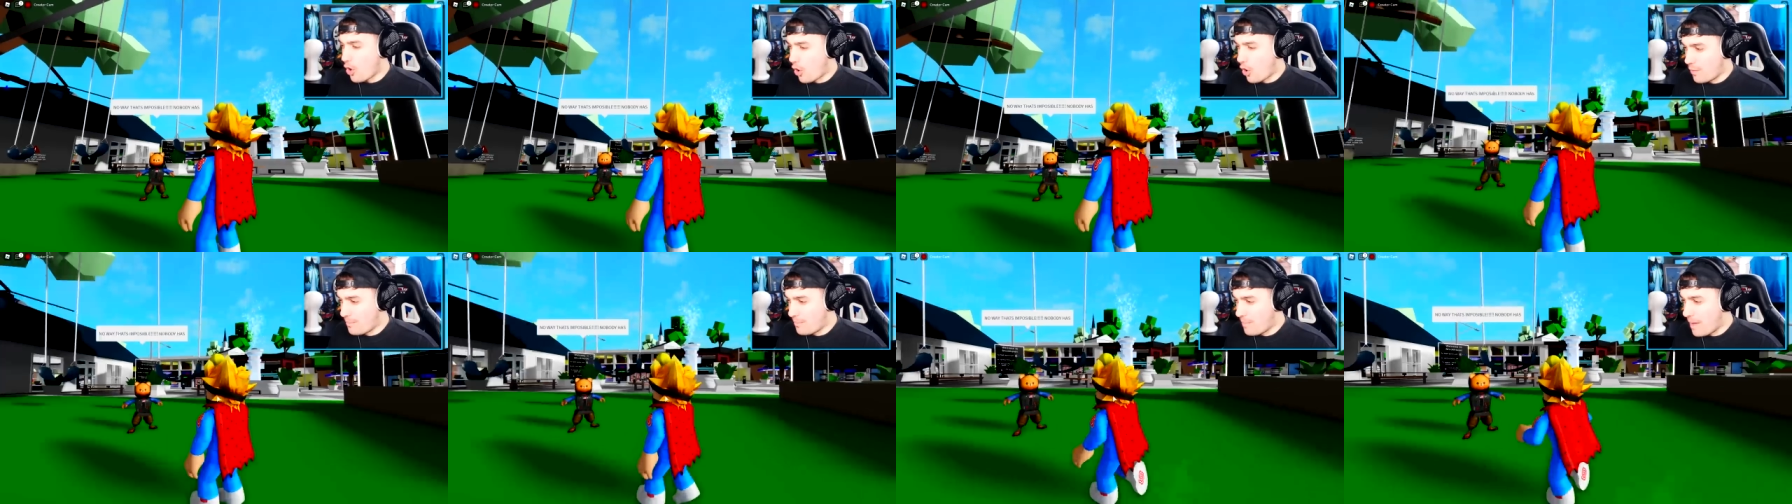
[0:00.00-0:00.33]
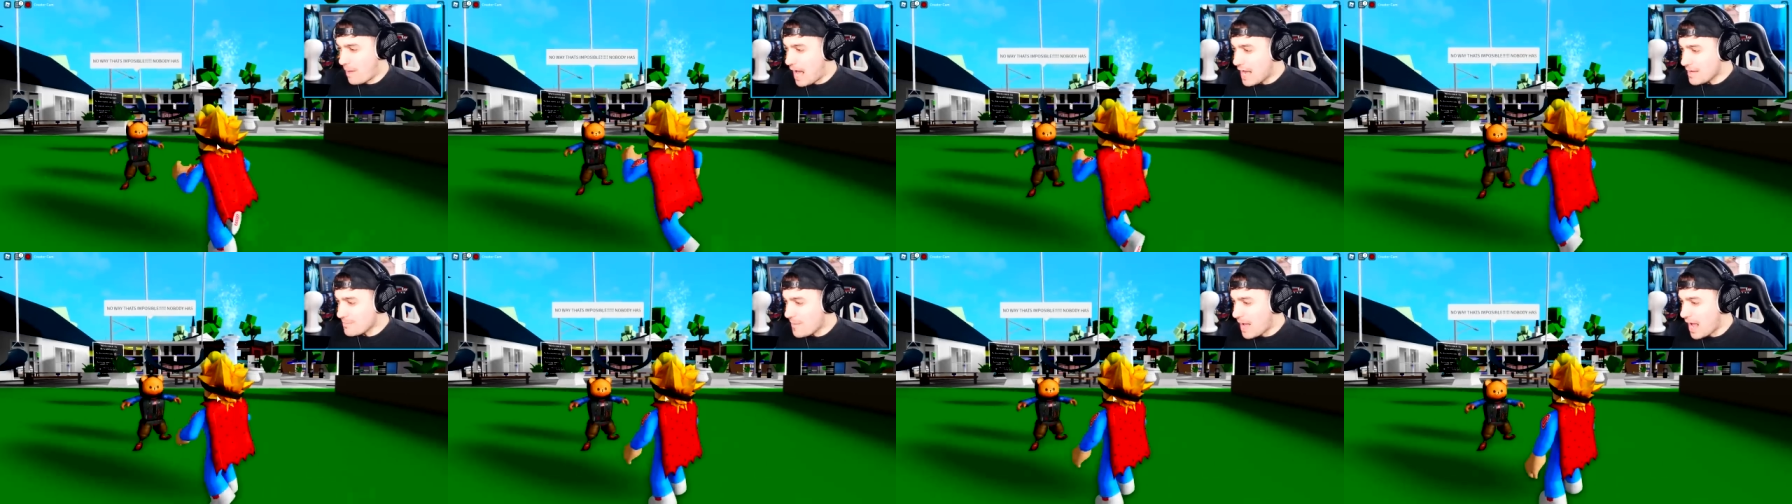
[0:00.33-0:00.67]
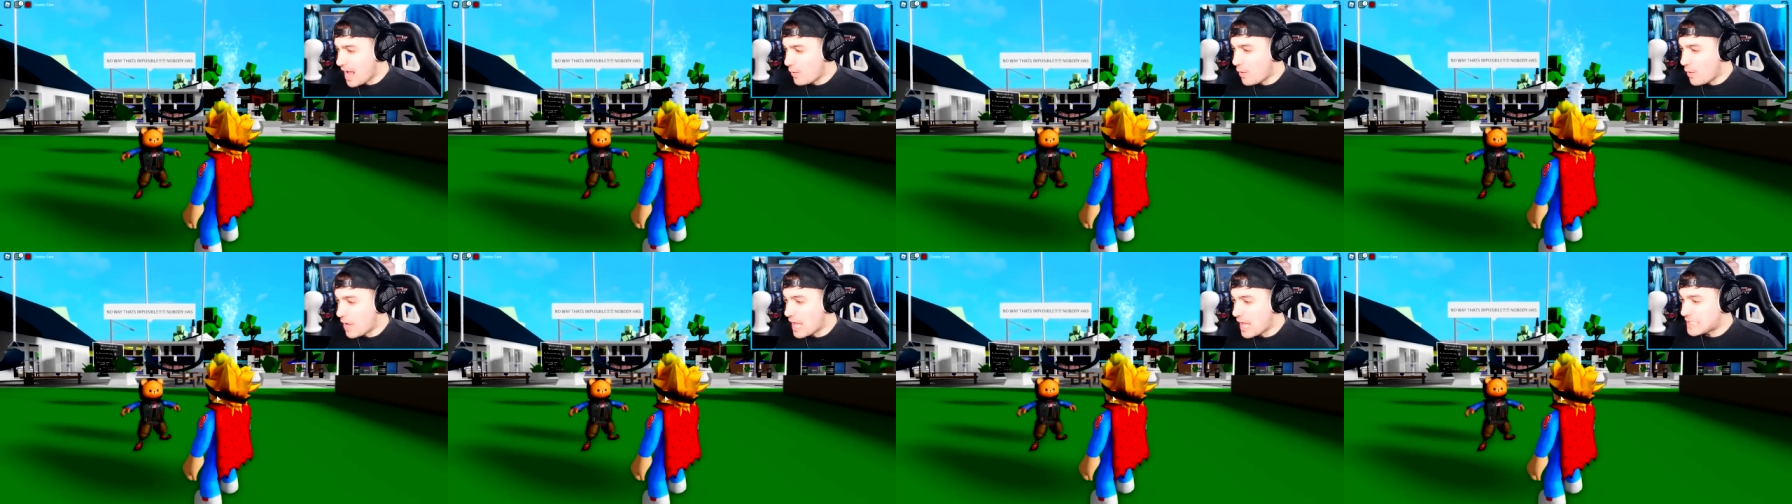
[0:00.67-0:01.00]
Oh, mark my
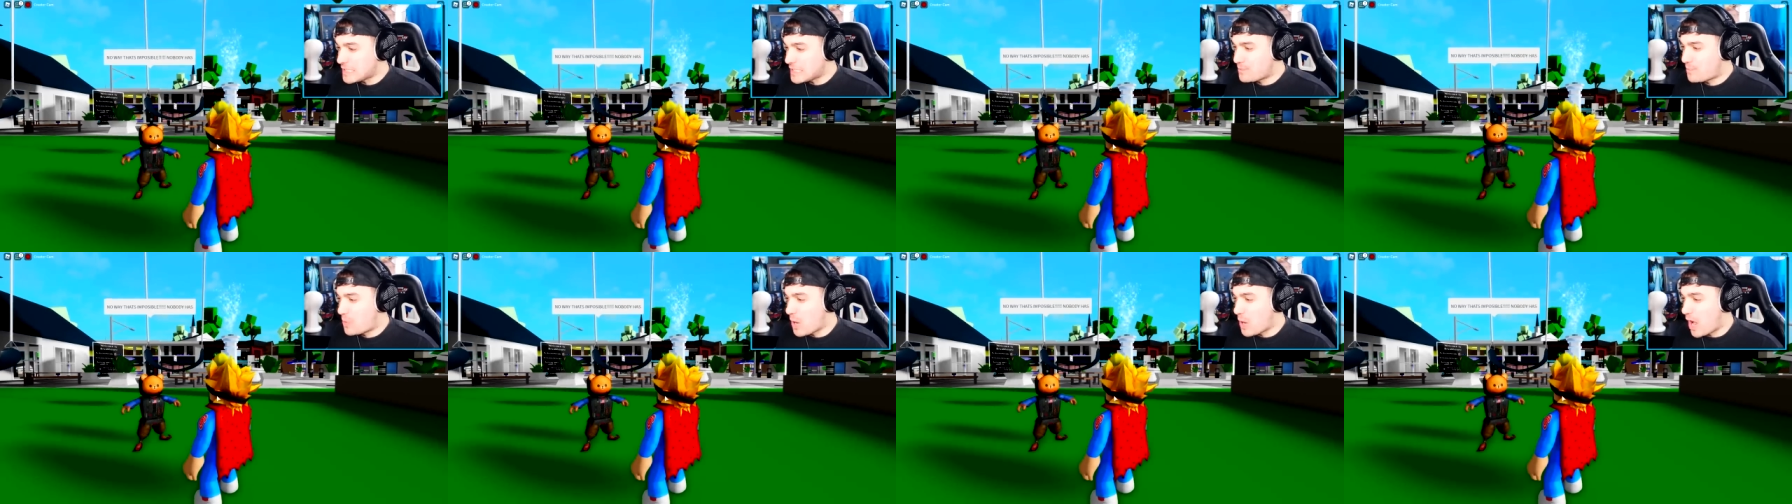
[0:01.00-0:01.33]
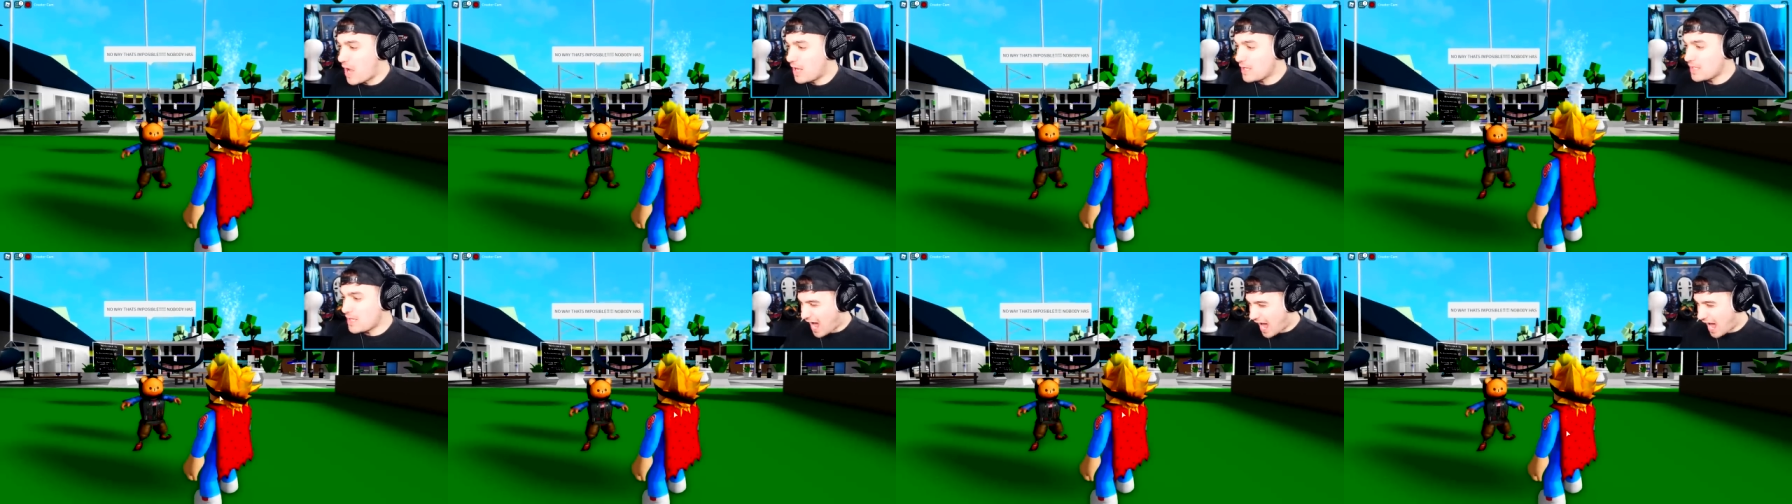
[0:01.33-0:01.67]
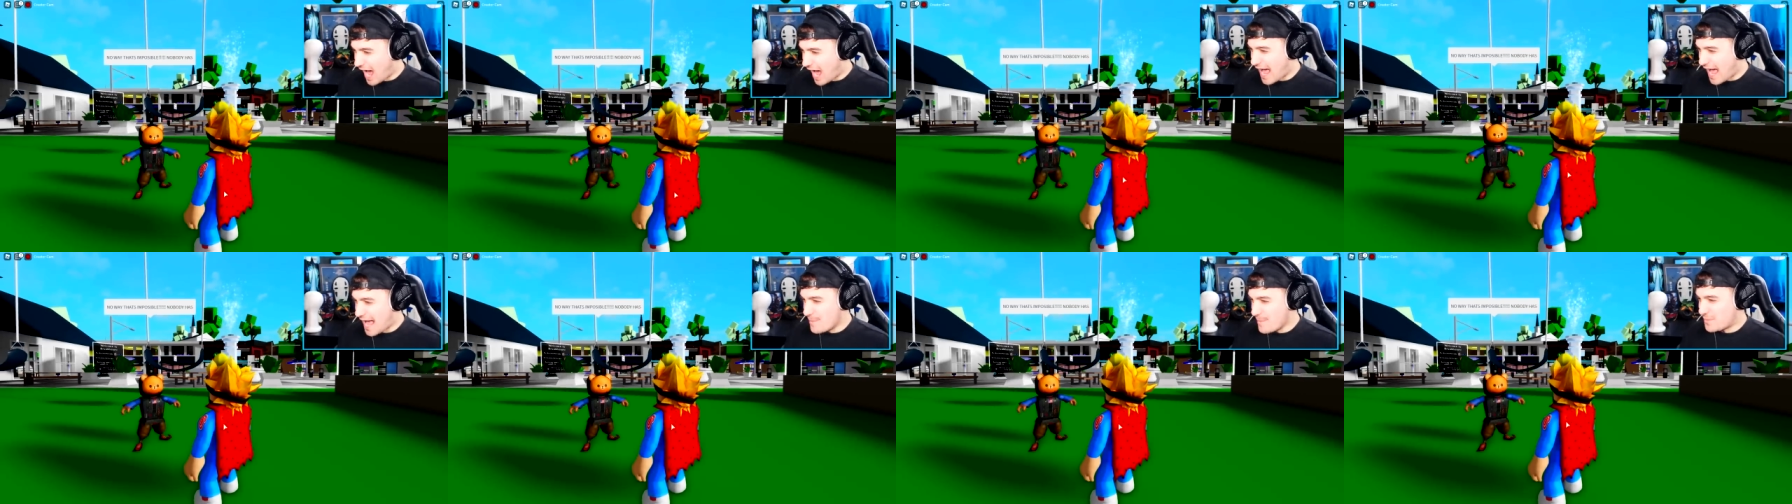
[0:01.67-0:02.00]
words, punk,
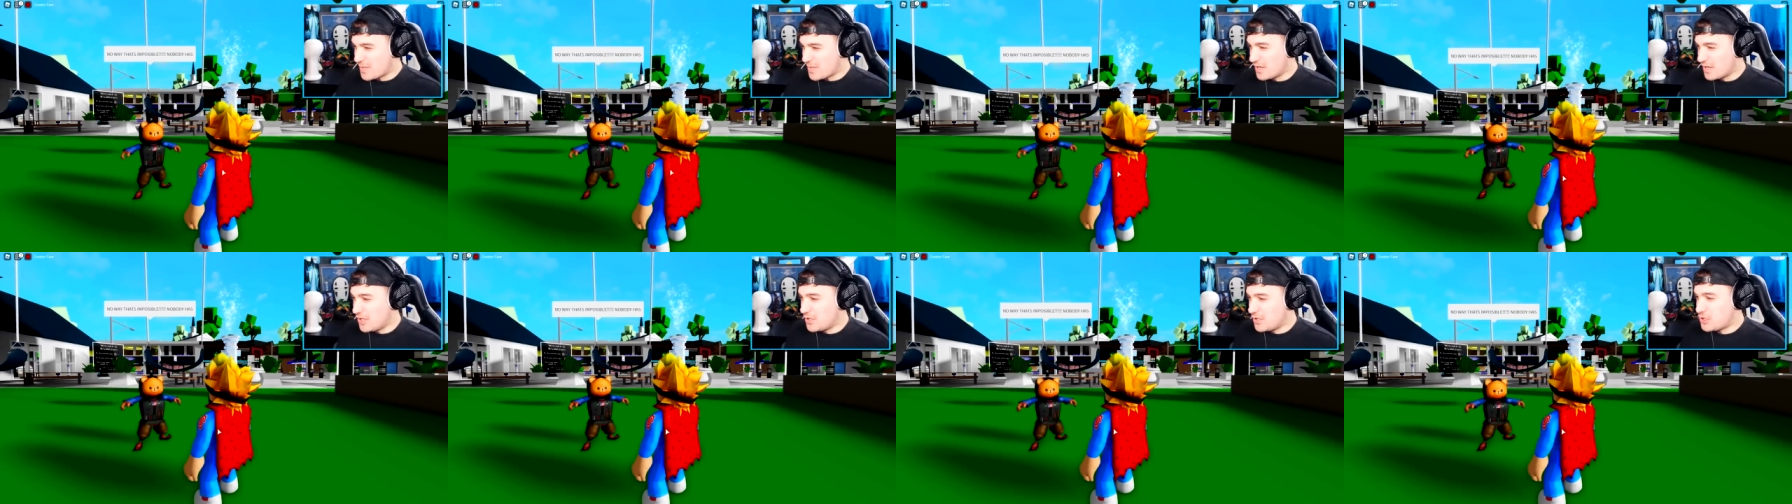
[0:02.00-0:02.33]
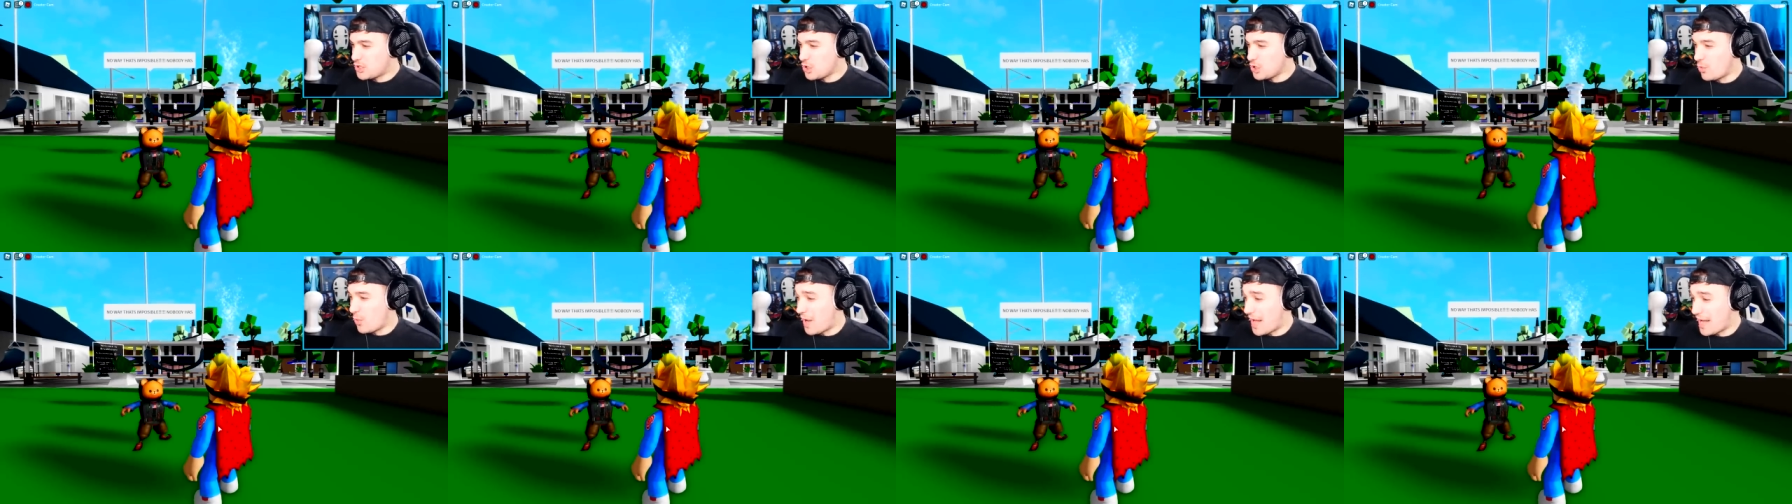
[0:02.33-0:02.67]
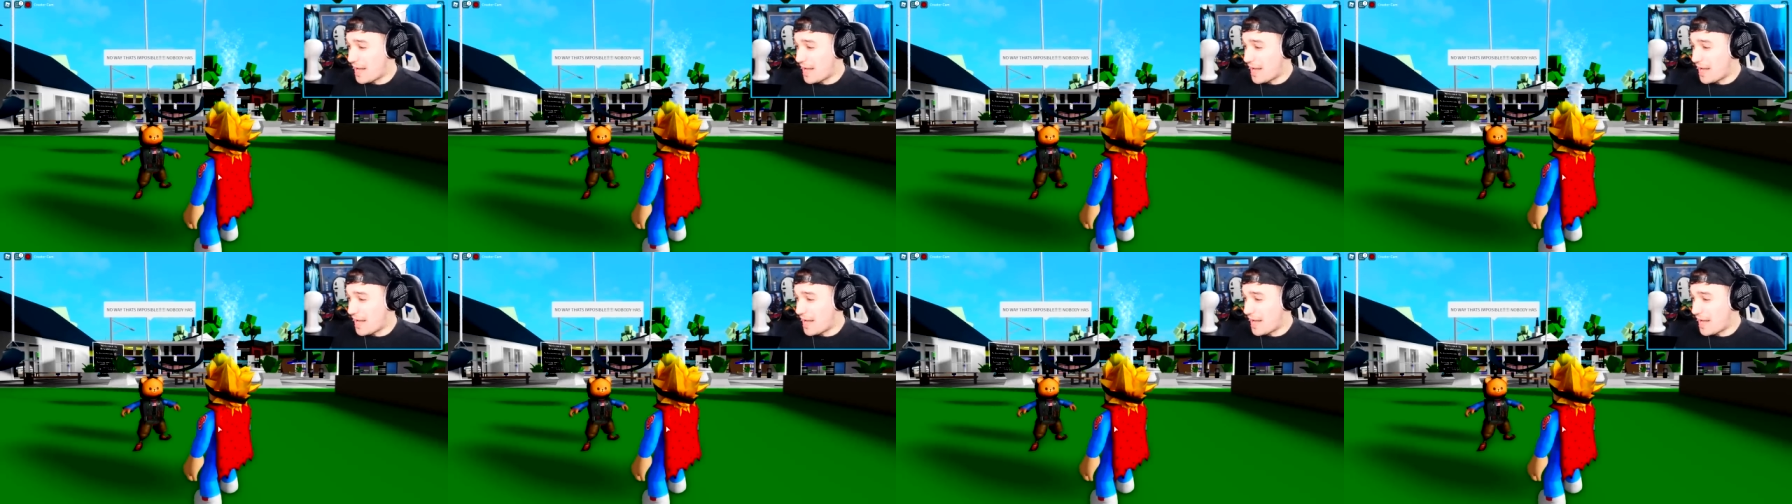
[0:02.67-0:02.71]
I'm gonna do